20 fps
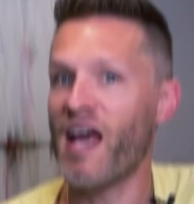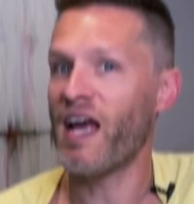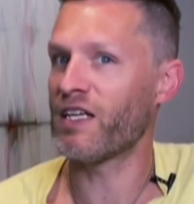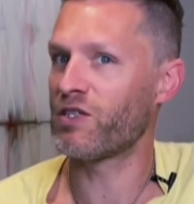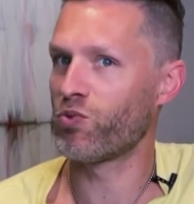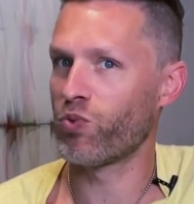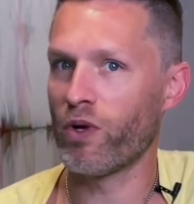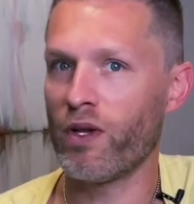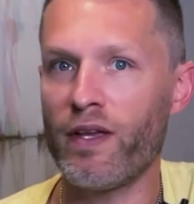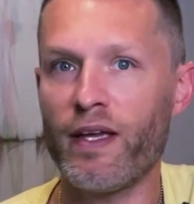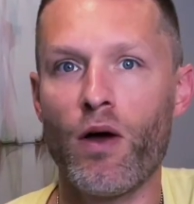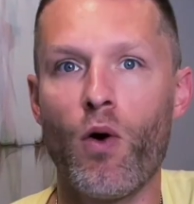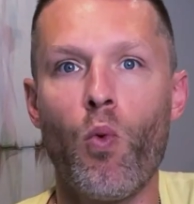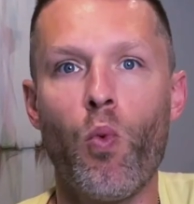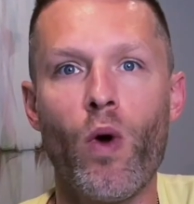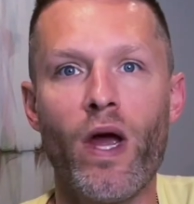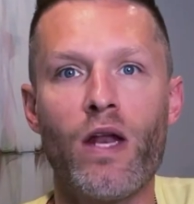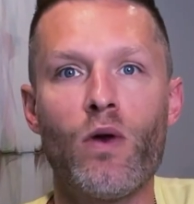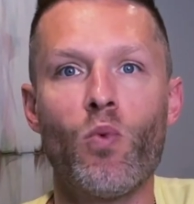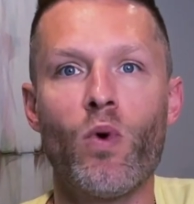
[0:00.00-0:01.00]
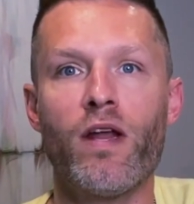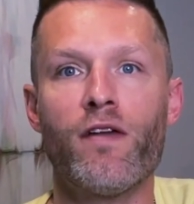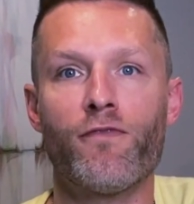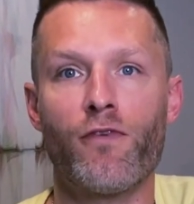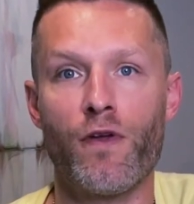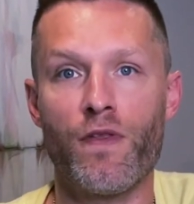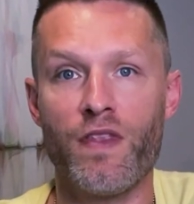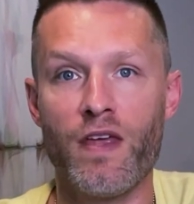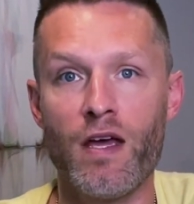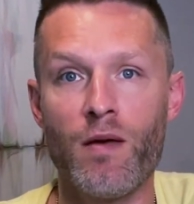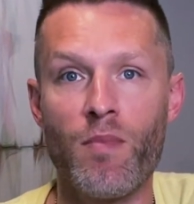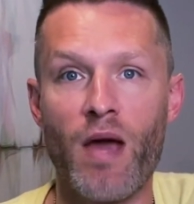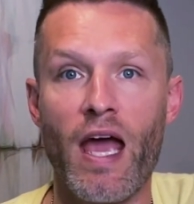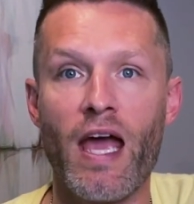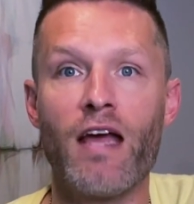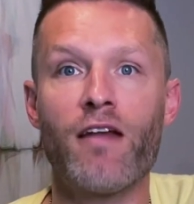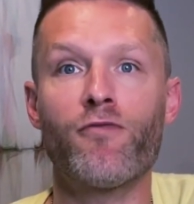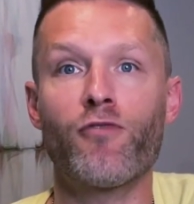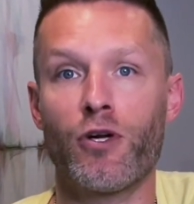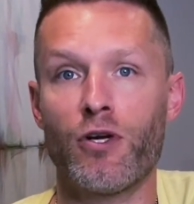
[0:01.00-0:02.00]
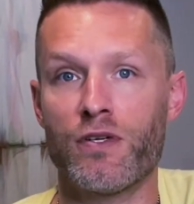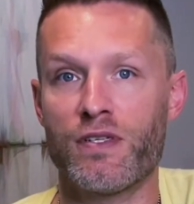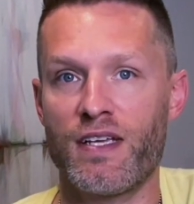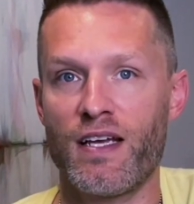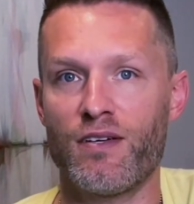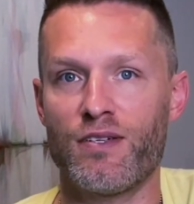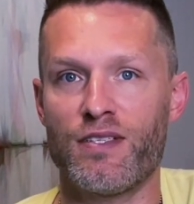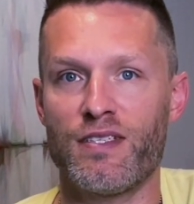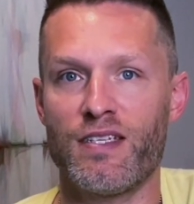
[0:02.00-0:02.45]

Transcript: It's really a win-win for them and for your sales